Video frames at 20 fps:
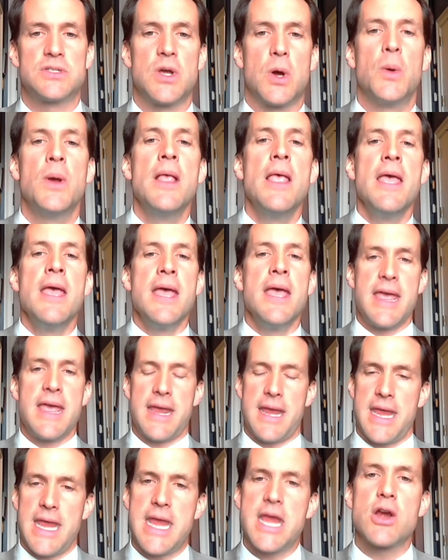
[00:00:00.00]
So
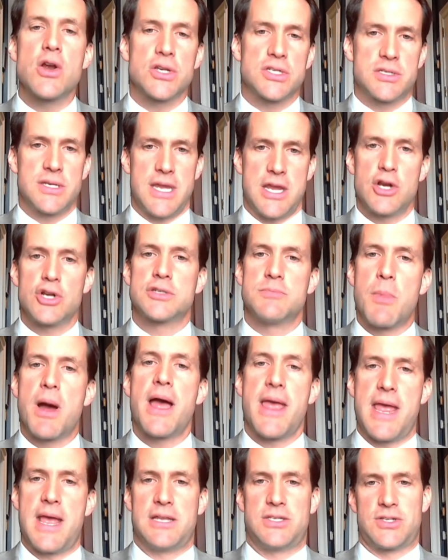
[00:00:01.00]
here's
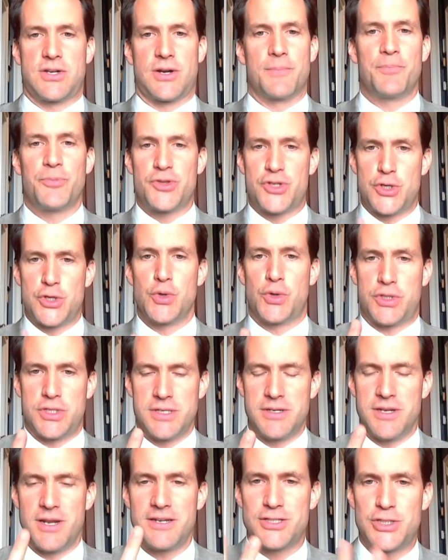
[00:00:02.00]
my answer.
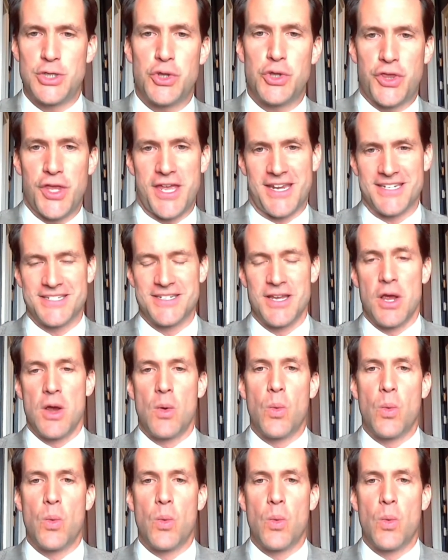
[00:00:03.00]
Two things.